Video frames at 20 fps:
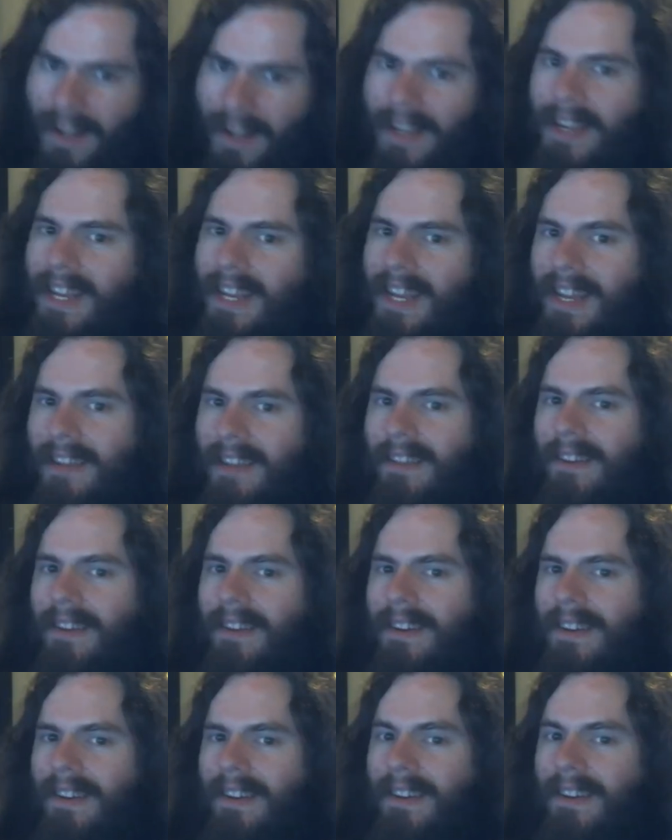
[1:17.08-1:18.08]
need,
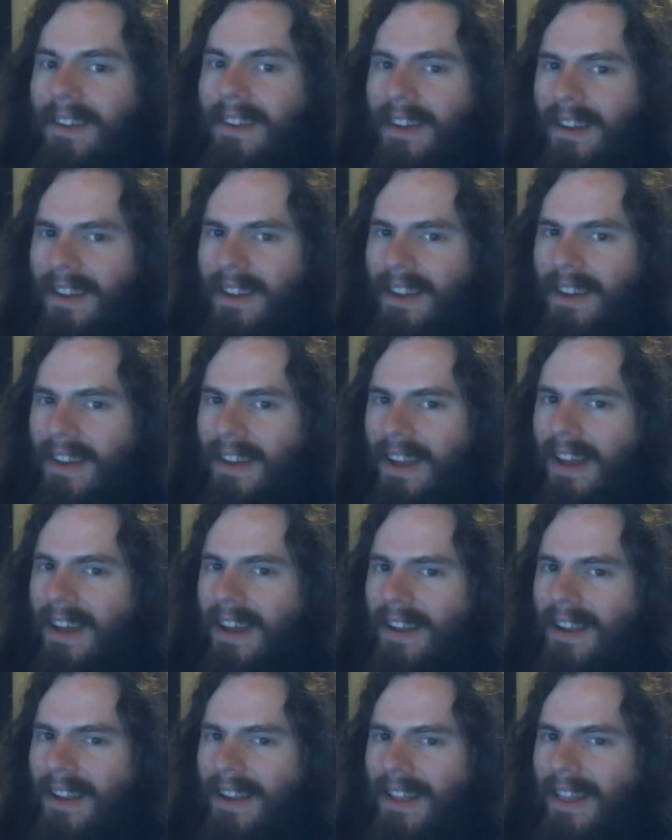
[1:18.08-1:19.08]
and, and,
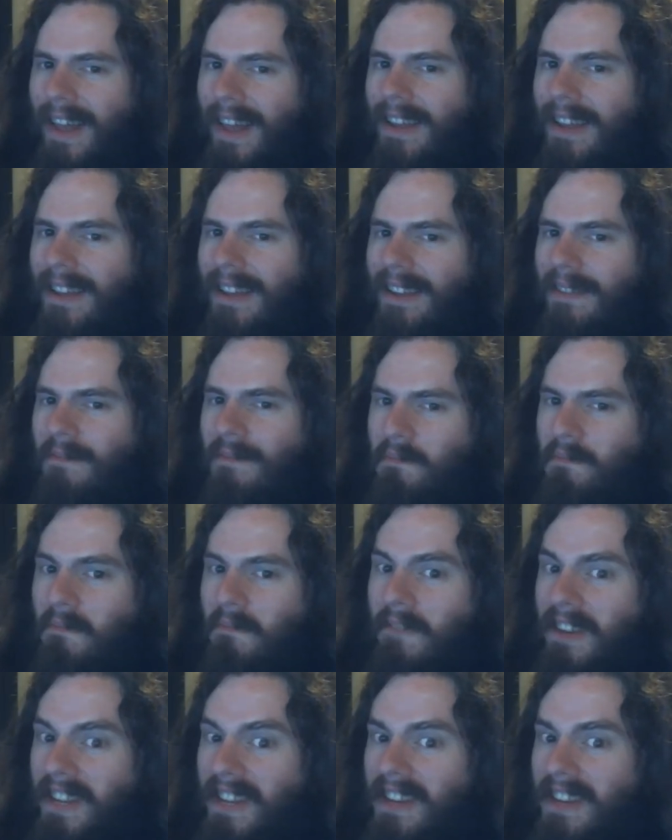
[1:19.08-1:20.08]
and like,
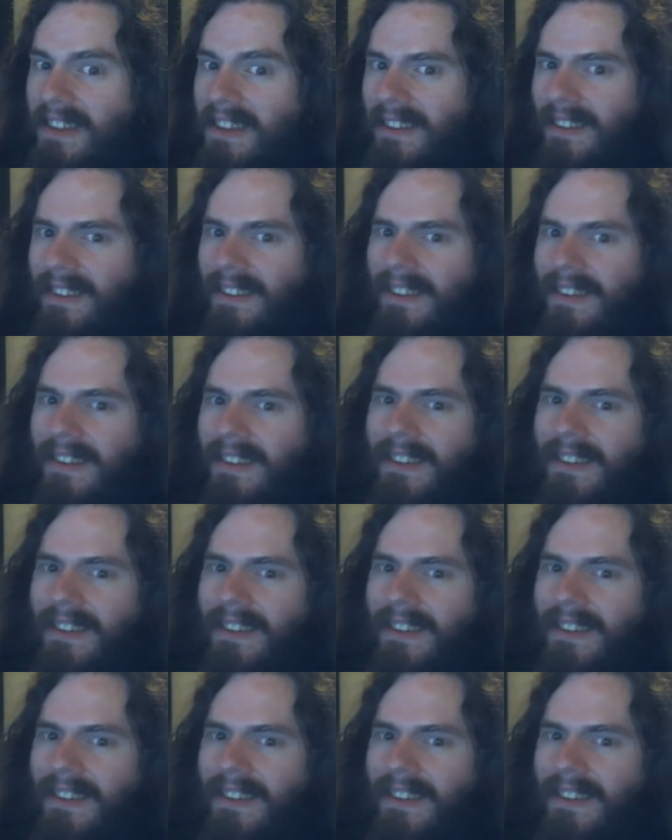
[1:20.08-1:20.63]
need,